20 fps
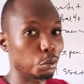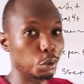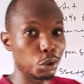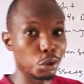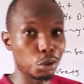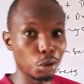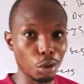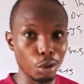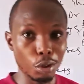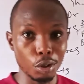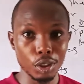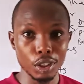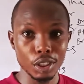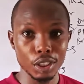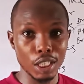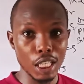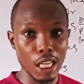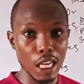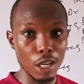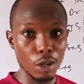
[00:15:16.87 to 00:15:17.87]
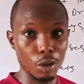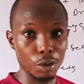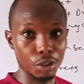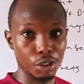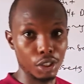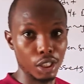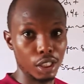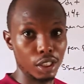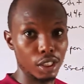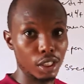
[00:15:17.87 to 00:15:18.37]
withdraw
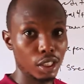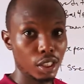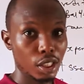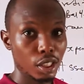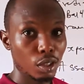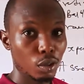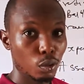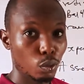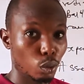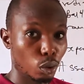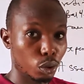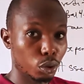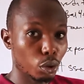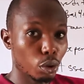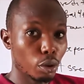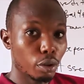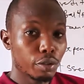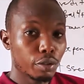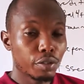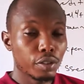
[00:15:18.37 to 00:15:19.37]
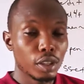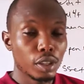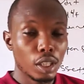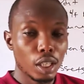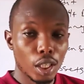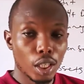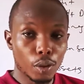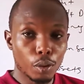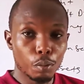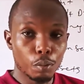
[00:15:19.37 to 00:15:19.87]
300 worth of
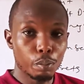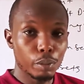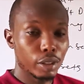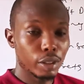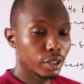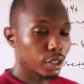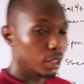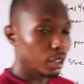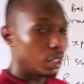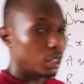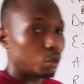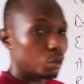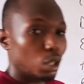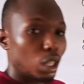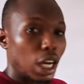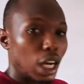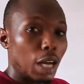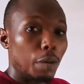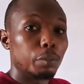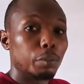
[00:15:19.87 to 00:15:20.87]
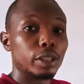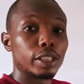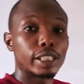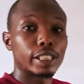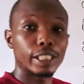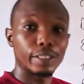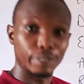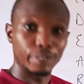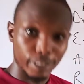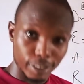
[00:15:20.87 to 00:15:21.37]
equipment. So I'm
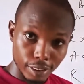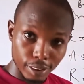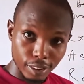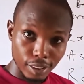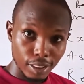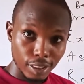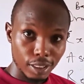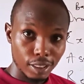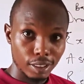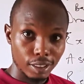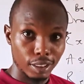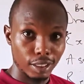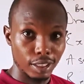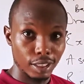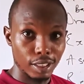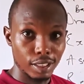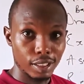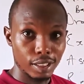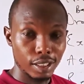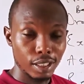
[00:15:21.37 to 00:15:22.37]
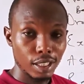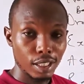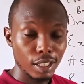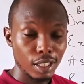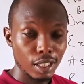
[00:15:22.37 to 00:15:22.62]
receiving these